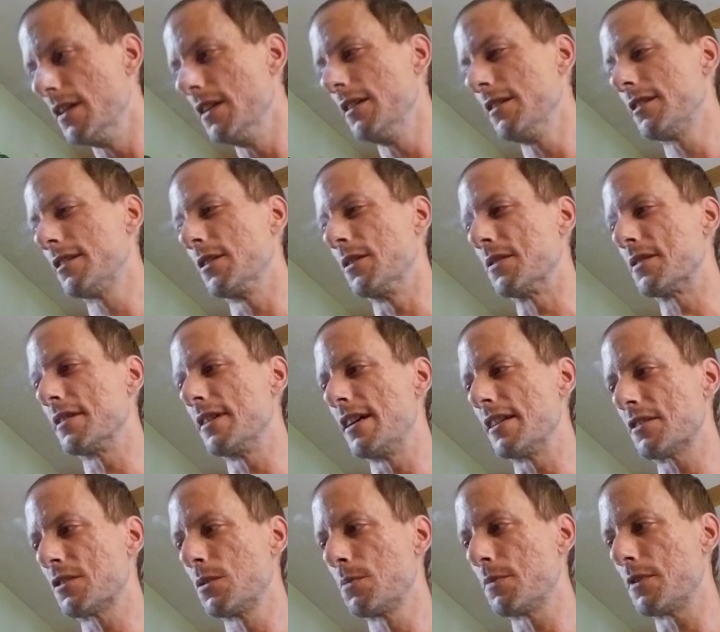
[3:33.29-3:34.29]
So it's not
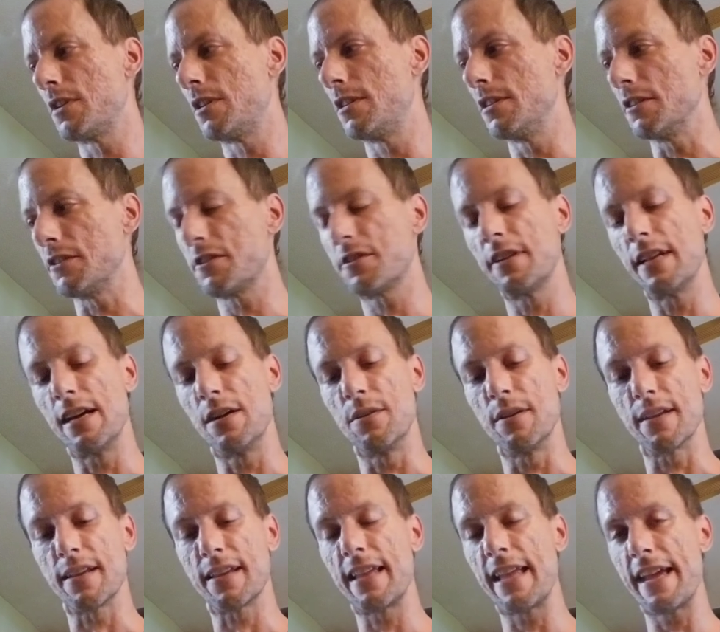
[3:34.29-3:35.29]
super harsh. Now,
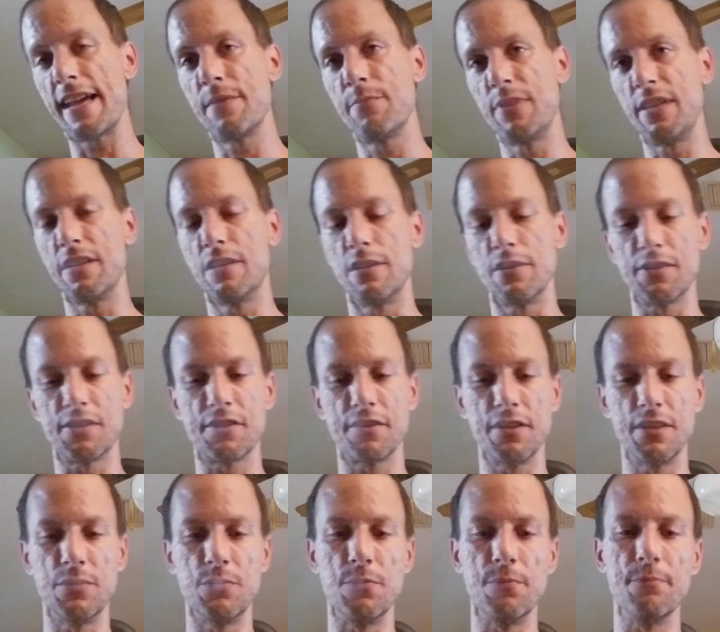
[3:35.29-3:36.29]
it can be harsh
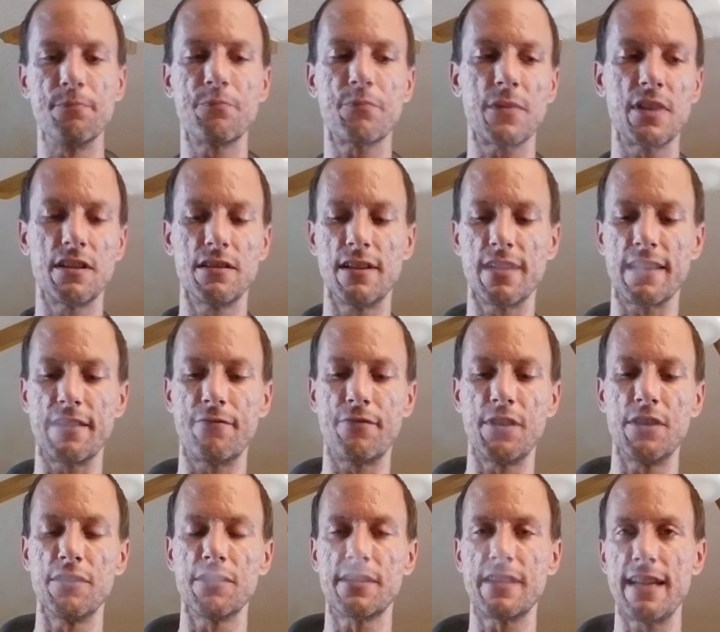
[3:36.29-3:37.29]
though. Like if
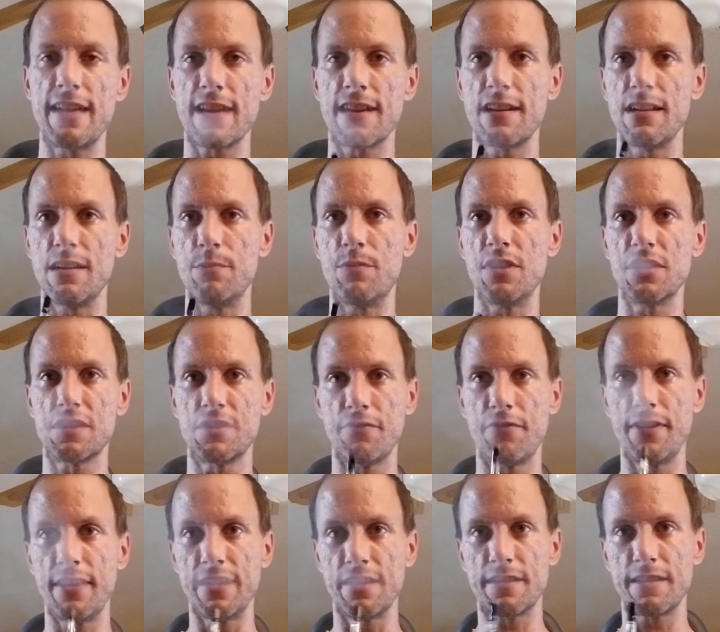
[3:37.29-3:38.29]
you're taking a bunch of
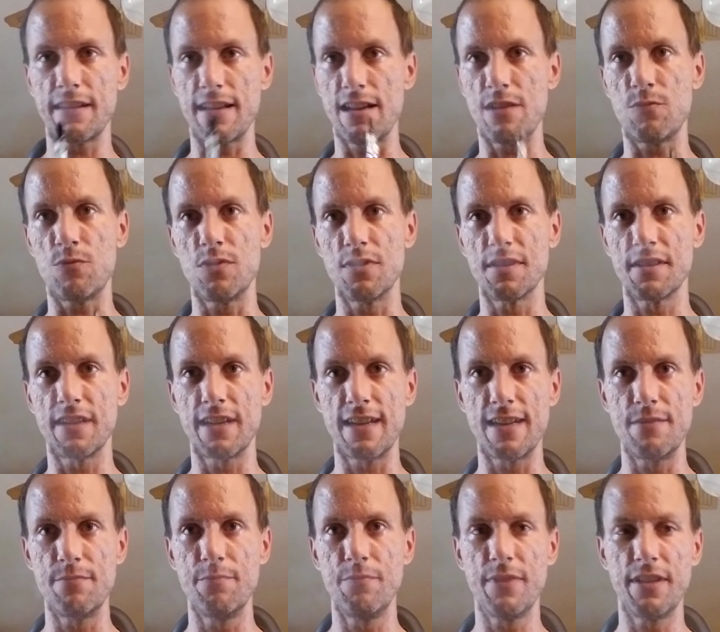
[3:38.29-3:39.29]
hits at one
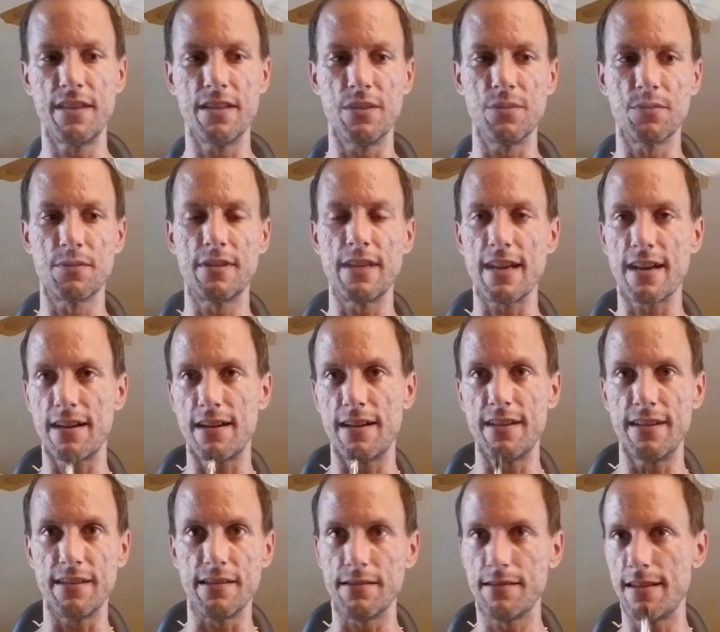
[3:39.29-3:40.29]
time, taking a
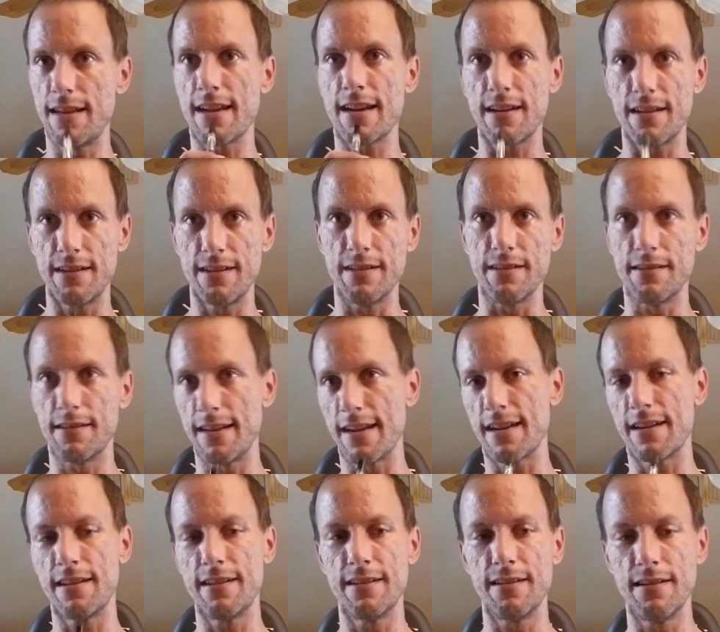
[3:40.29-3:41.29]
hit, taking a hit, taking
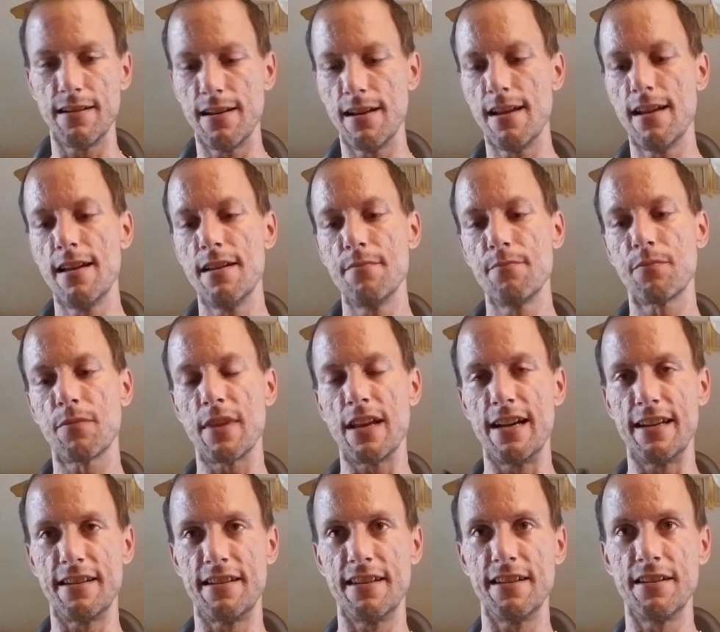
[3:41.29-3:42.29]
a hit.
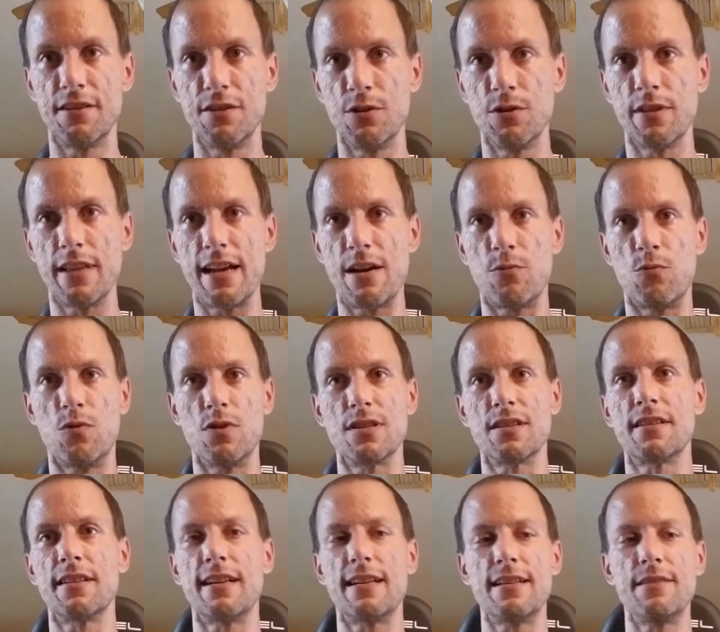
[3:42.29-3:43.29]
I did do that one
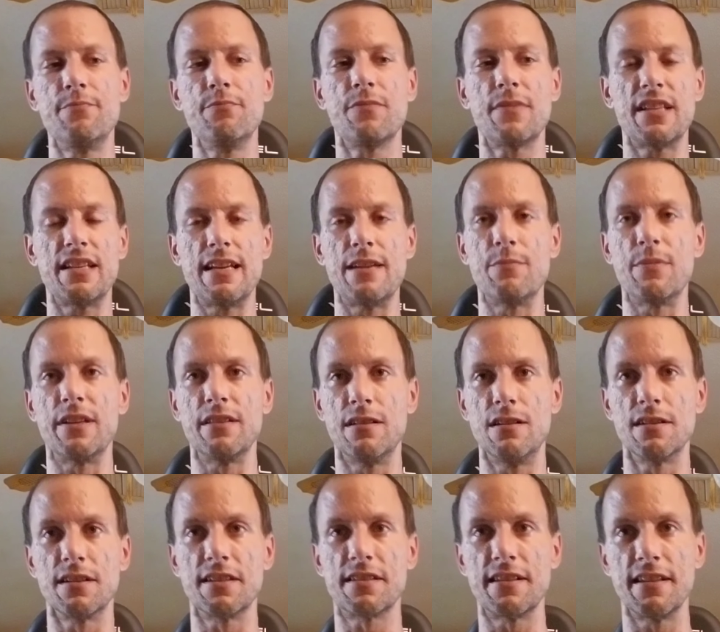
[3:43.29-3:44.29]
time, and my
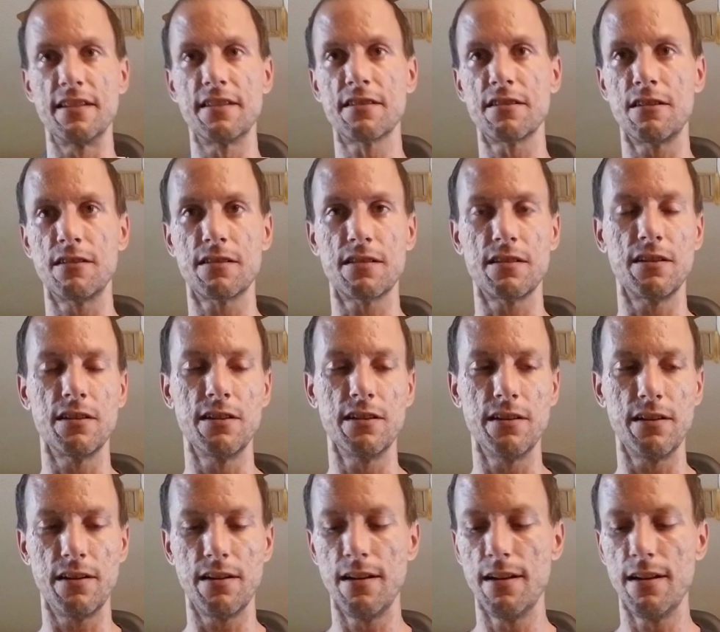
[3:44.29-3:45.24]
lungs did start to hurt.